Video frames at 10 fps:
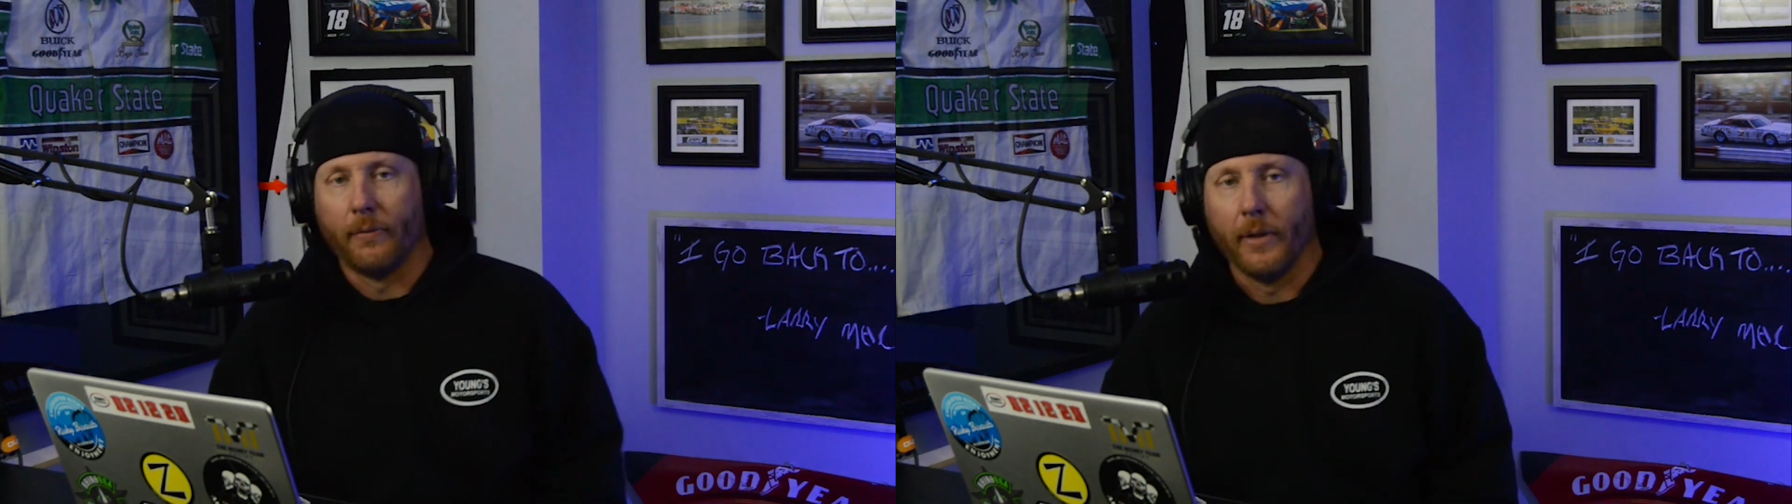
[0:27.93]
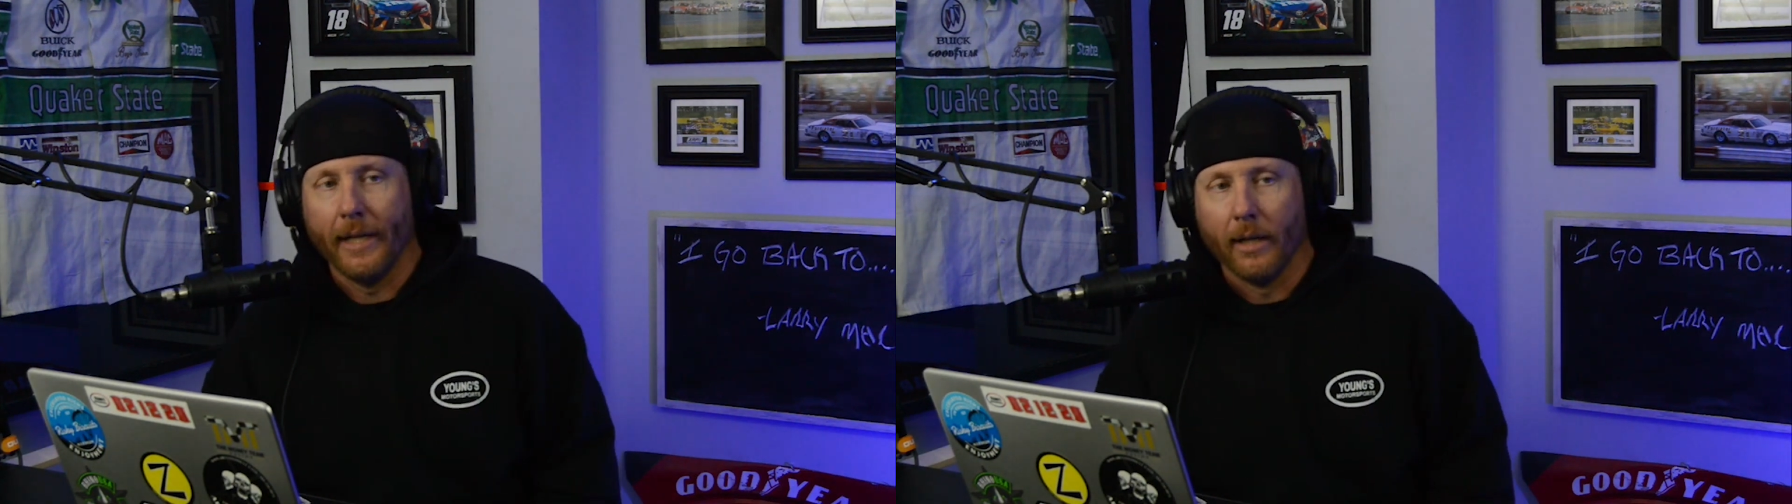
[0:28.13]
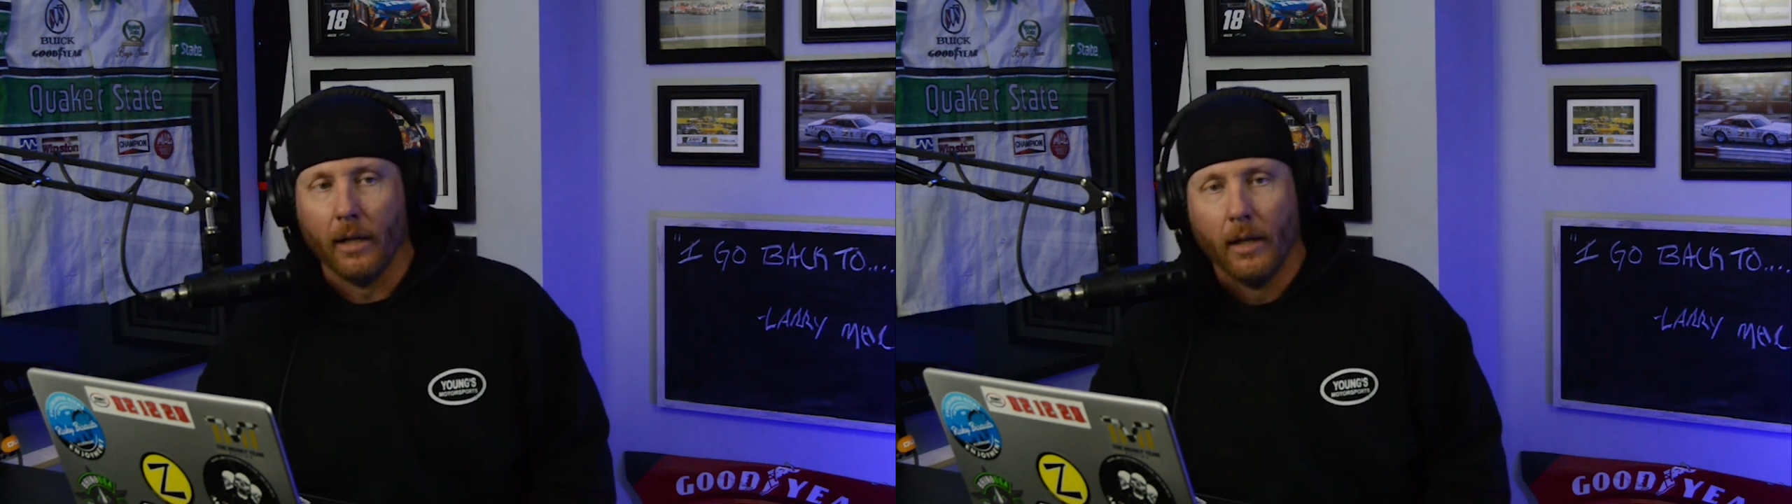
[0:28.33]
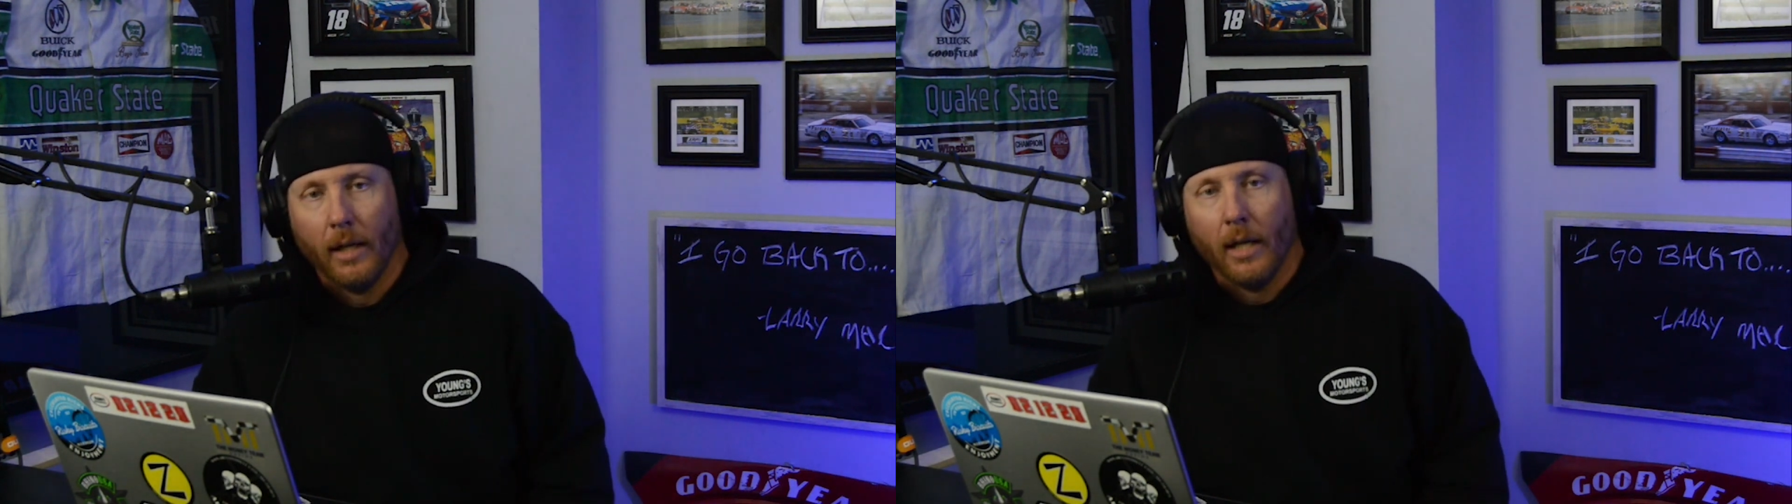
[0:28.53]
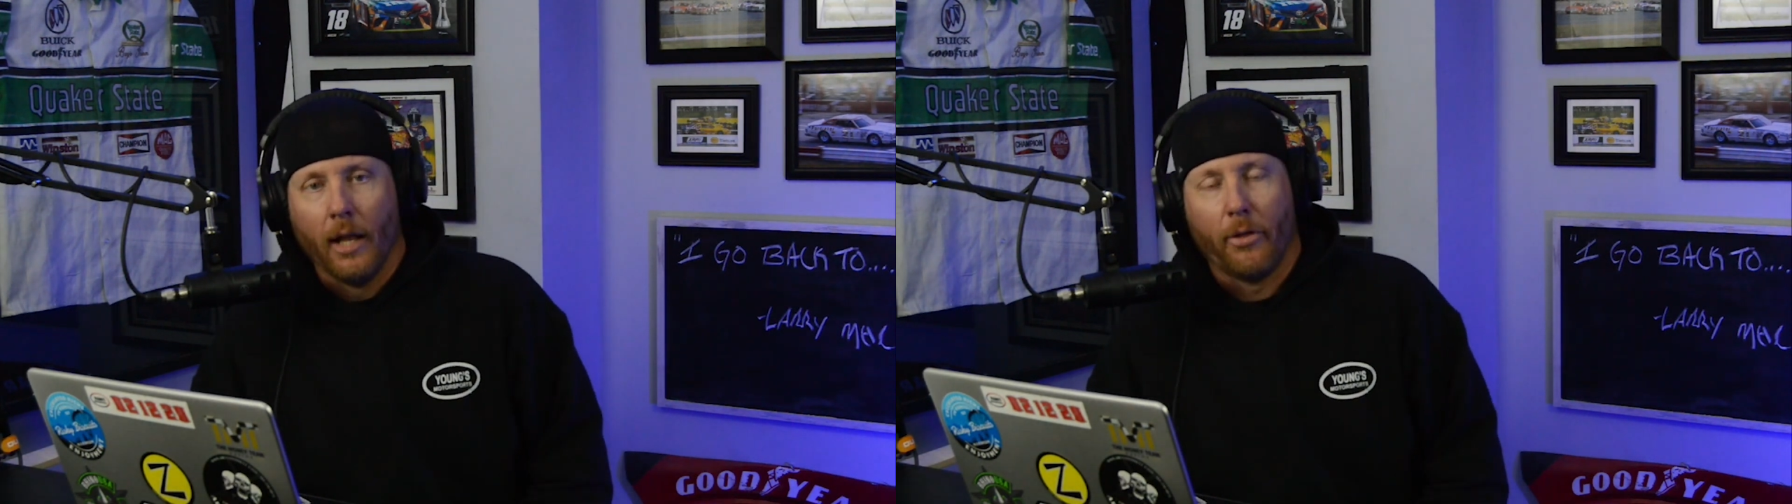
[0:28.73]
Dinner
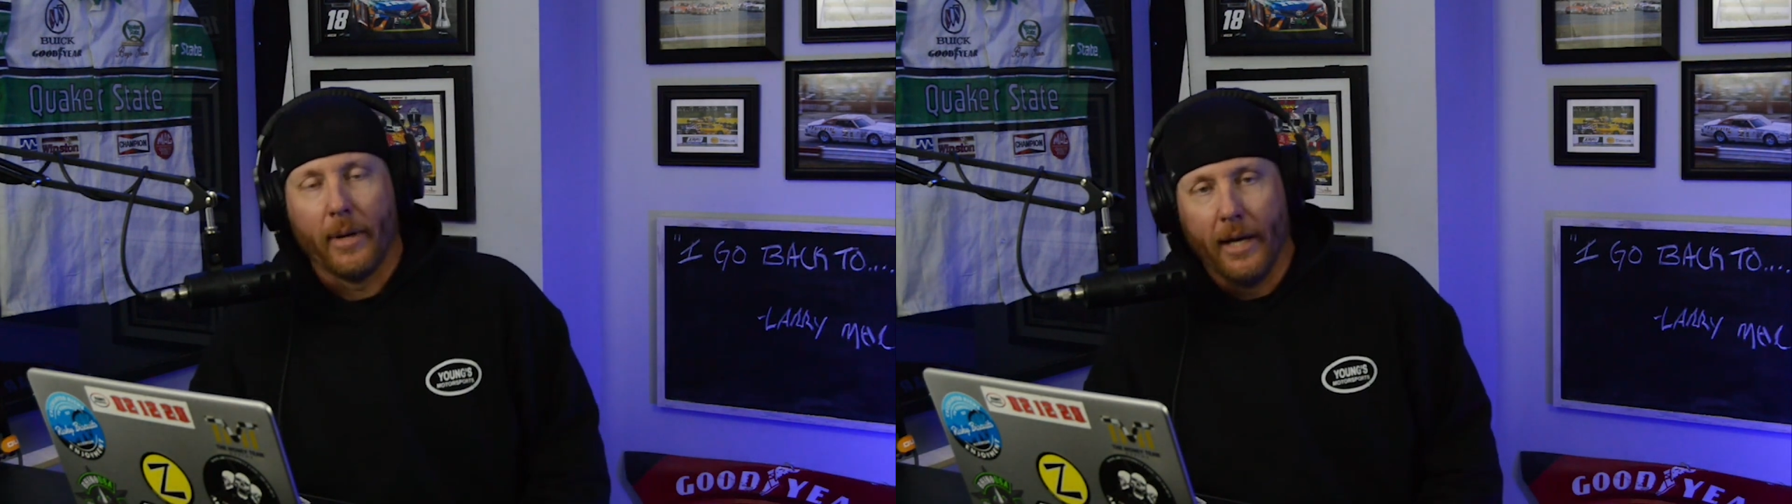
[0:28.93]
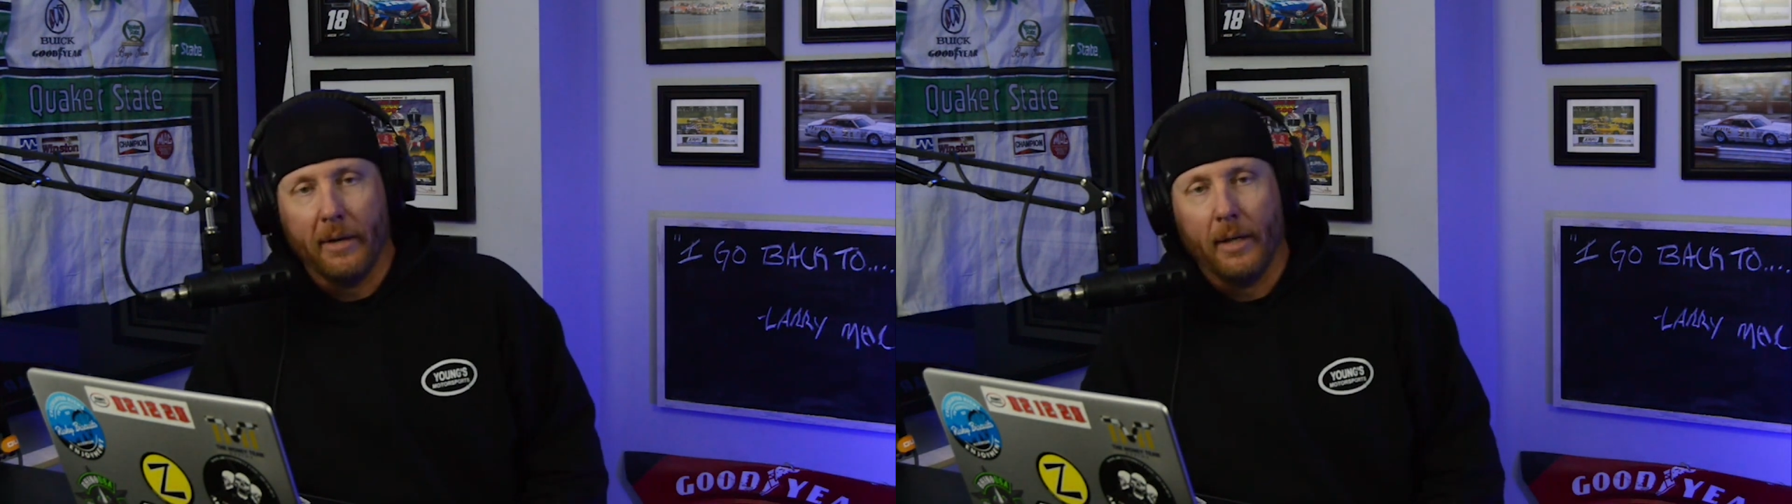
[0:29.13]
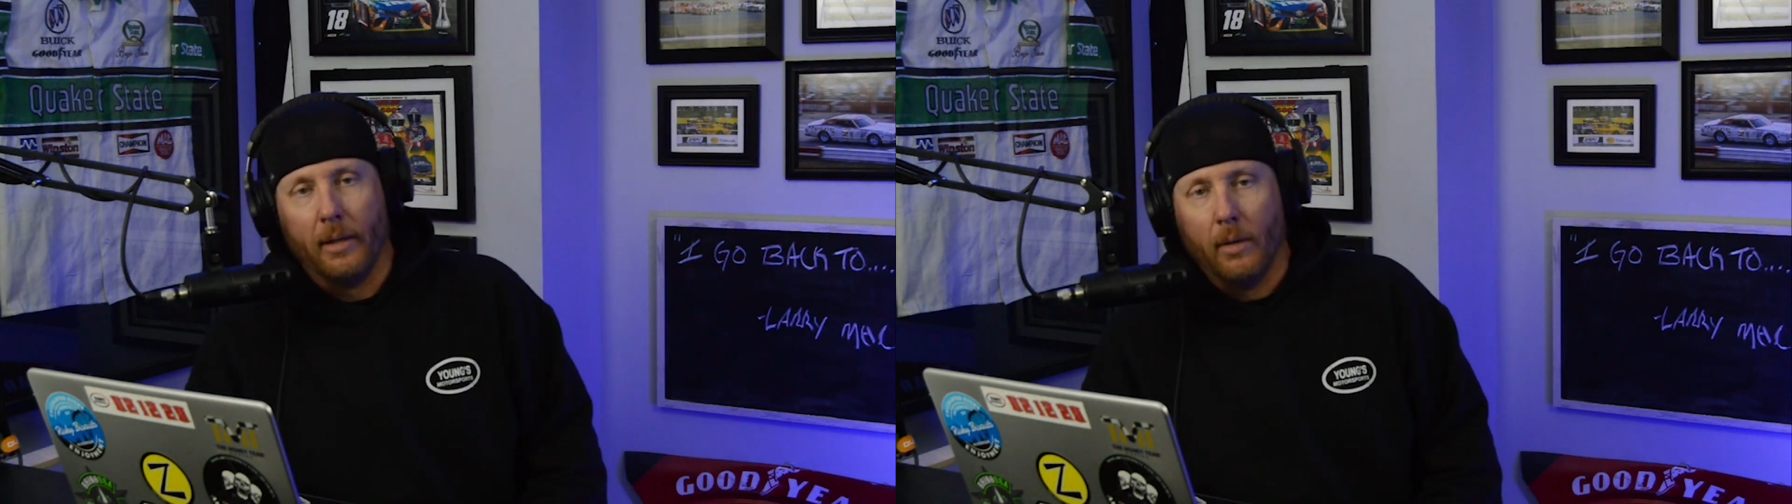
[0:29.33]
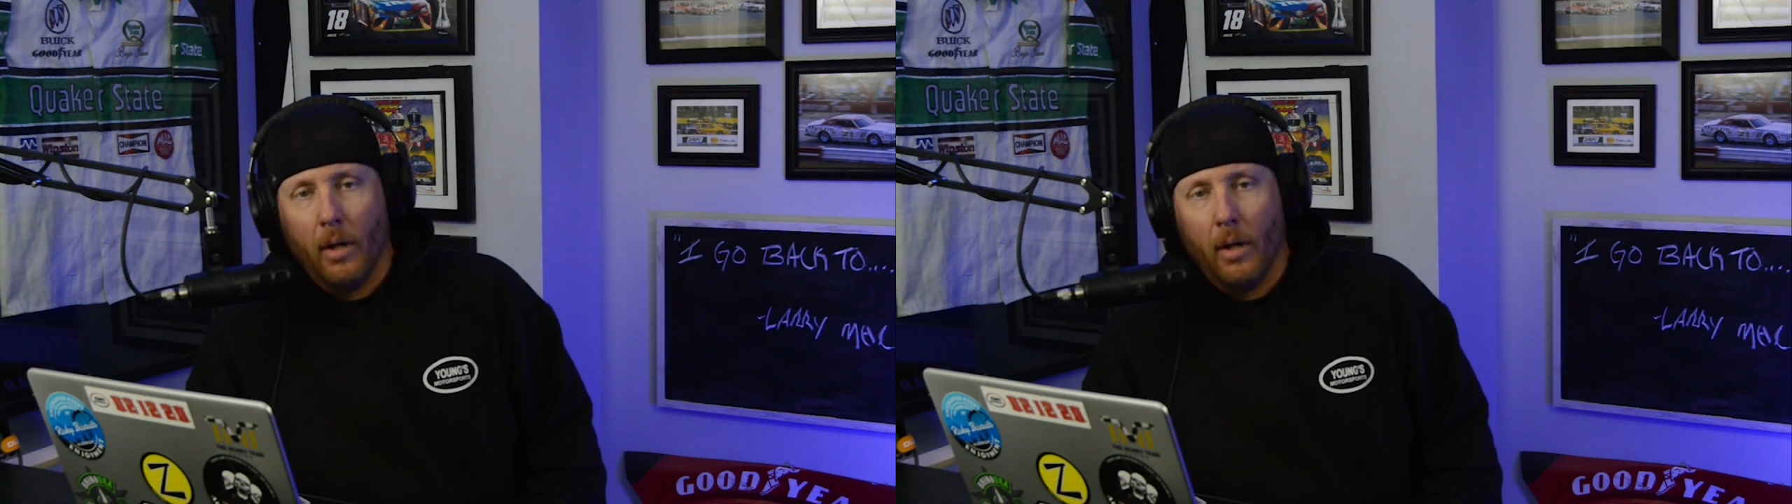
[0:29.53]
300,